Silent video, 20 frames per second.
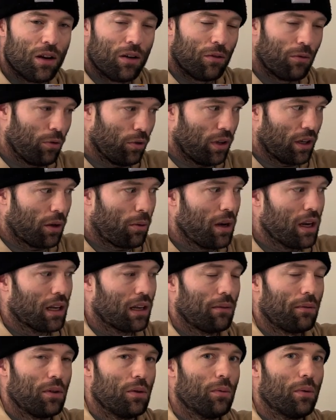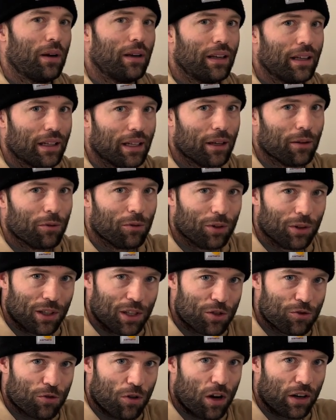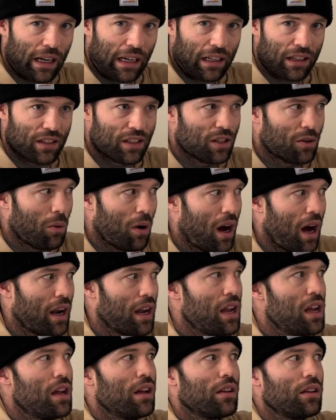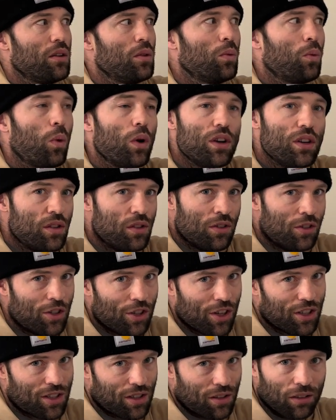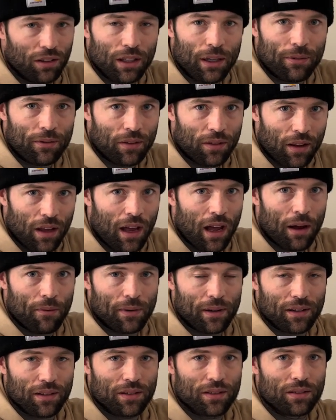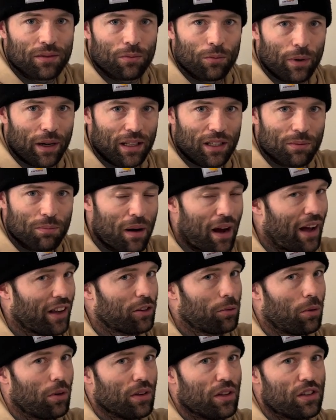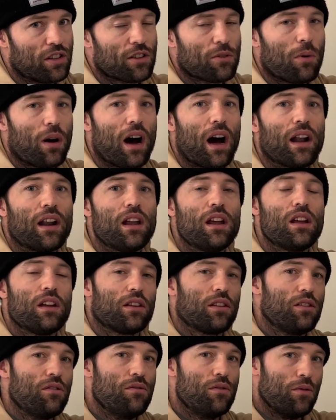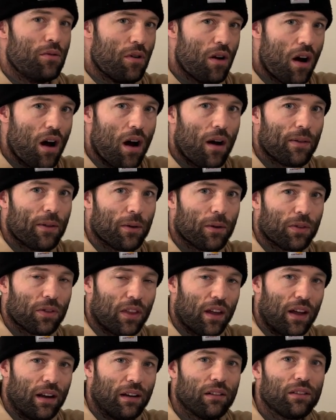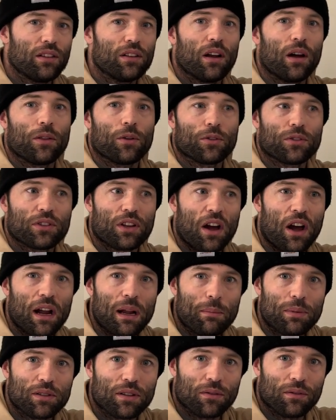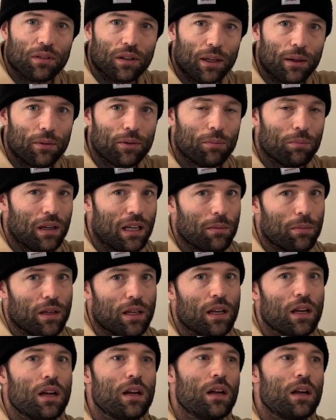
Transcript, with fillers: Really quick, if you wanted to get really strong at a squat, you wouldn't just lift the heaviest weights possible in the squat. You do other things and other types of lifts, maybe